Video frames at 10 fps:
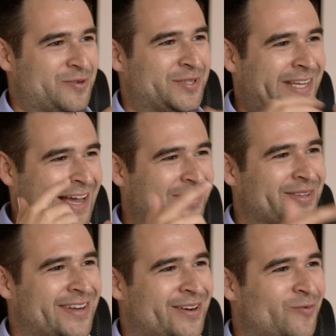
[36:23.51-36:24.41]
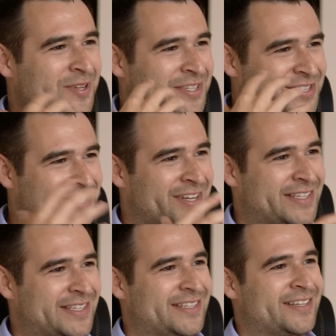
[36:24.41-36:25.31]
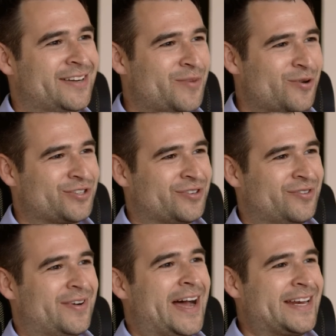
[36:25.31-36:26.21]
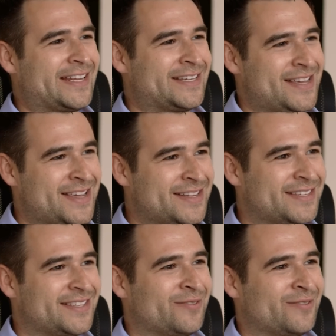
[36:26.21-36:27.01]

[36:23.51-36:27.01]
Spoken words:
It was calculated. It wasn't just an emotional, I need to eat.